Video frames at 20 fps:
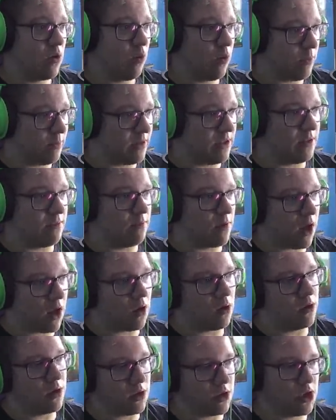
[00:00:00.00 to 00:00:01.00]
will be not
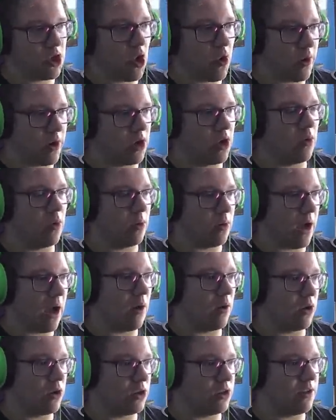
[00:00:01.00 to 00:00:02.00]
only showing you
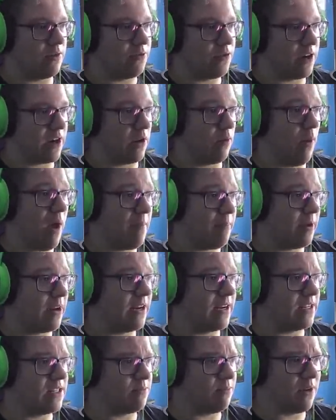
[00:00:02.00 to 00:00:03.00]
how good the freaking weapon
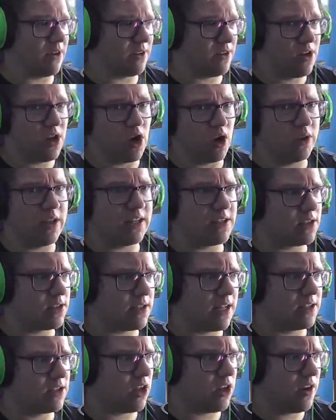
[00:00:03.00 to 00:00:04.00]
is, but you know,
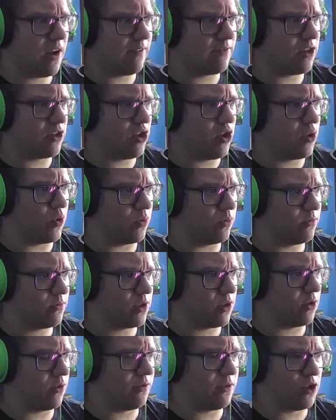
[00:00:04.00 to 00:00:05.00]
that's all you have to do.
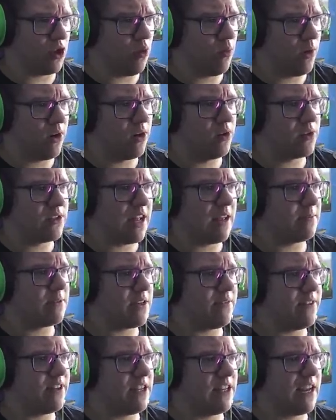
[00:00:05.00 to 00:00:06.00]
So if you don't want to use the
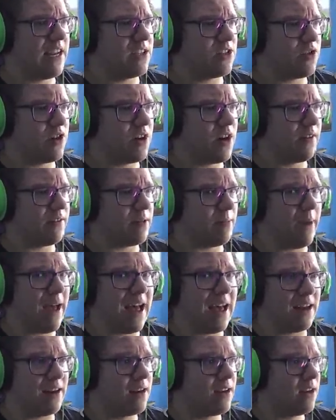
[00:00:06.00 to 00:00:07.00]
M79 straight off the
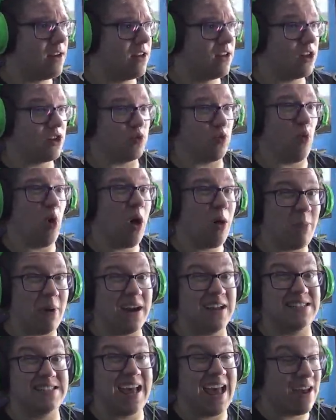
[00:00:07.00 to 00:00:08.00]
bat, there's wall
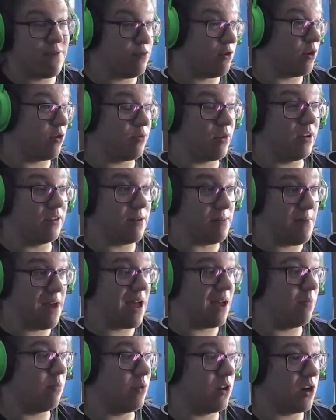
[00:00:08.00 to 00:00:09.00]
buys everywhere around the
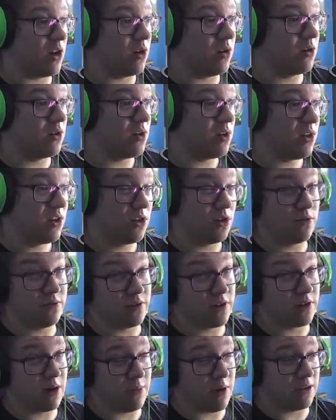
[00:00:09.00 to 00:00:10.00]
map, you know, don't
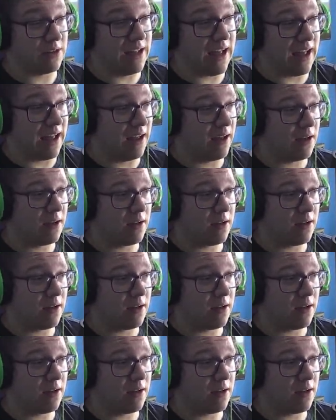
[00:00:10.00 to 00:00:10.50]
forget about that.